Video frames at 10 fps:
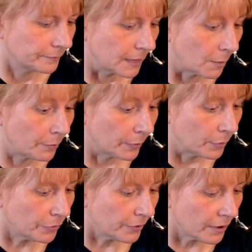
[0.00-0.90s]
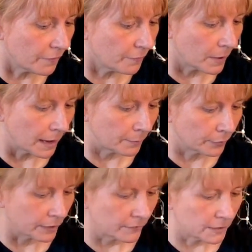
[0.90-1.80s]
Now, both of my
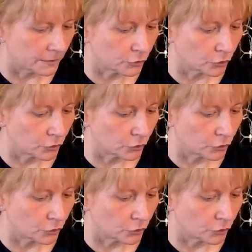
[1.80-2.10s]
previous